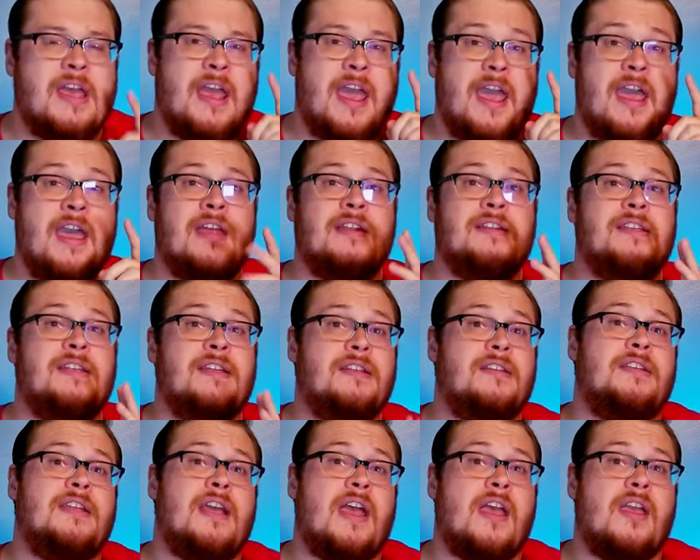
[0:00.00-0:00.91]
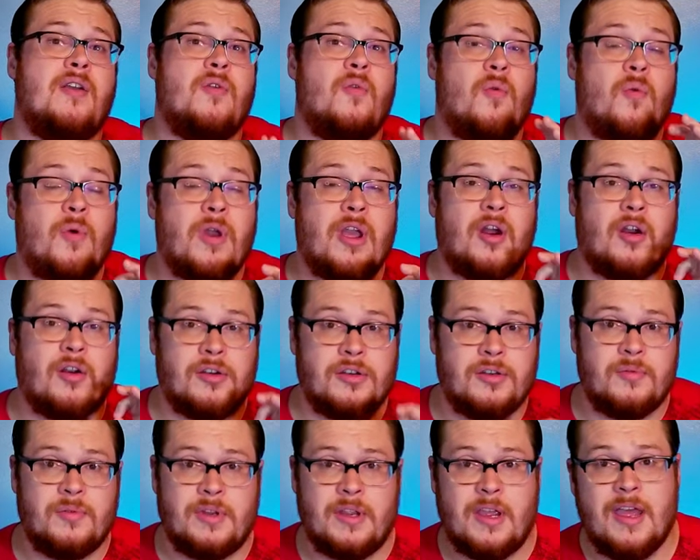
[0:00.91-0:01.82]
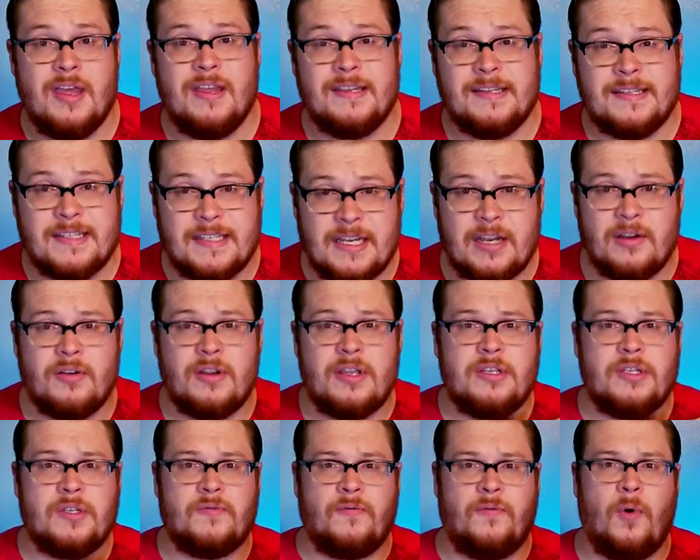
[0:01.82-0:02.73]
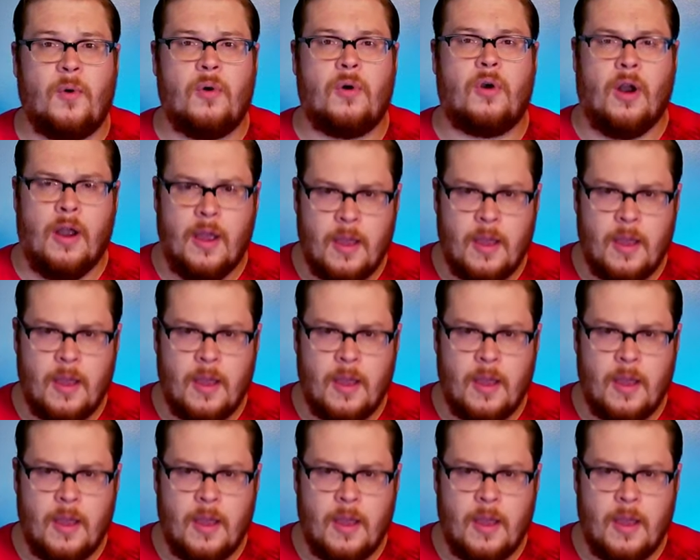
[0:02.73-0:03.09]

And today we are doing Series 4